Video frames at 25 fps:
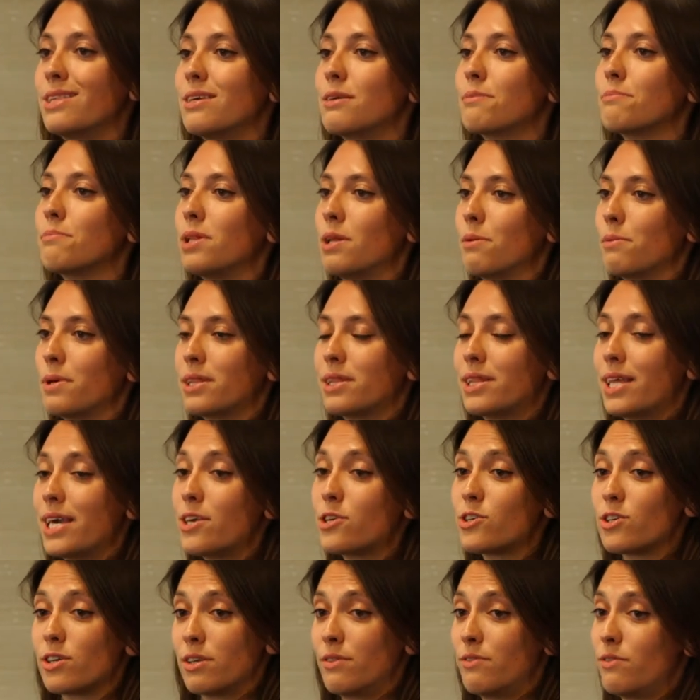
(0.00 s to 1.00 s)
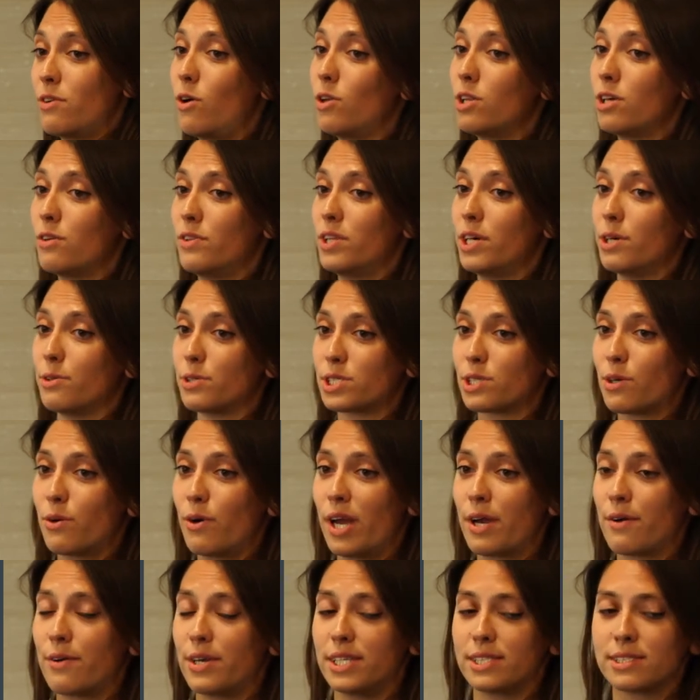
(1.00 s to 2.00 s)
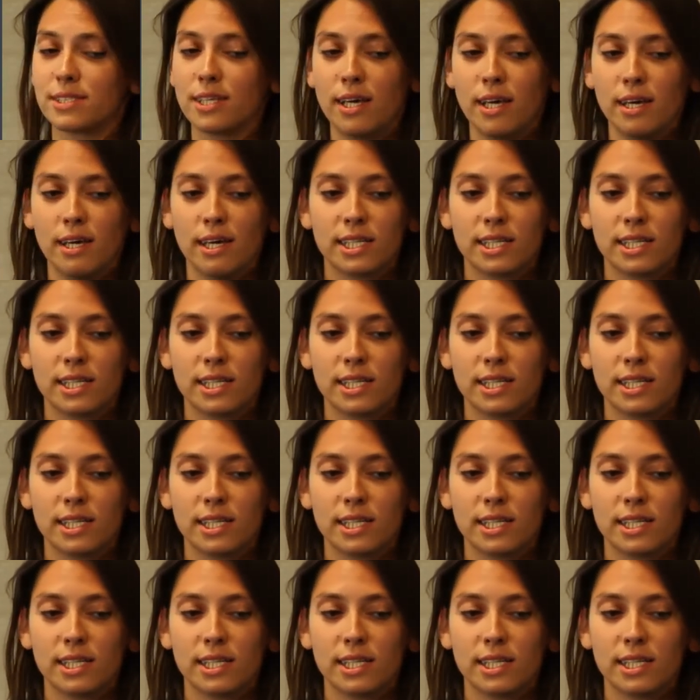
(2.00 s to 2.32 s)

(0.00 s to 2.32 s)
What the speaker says: the implementation of all of those queries.